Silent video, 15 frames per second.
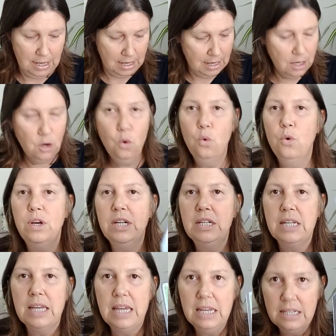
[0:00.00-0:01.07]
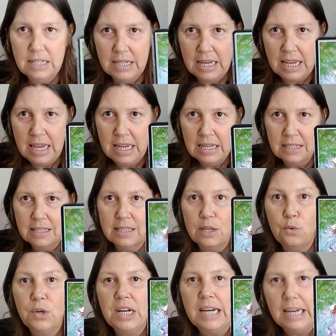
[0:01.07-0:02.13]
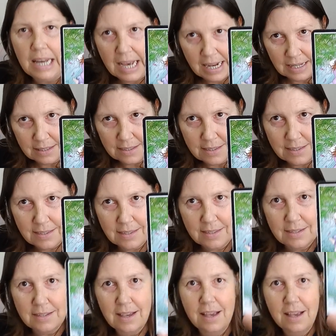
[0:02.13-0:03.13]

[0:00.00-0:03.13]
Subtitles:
in order to get to here, so it lasts,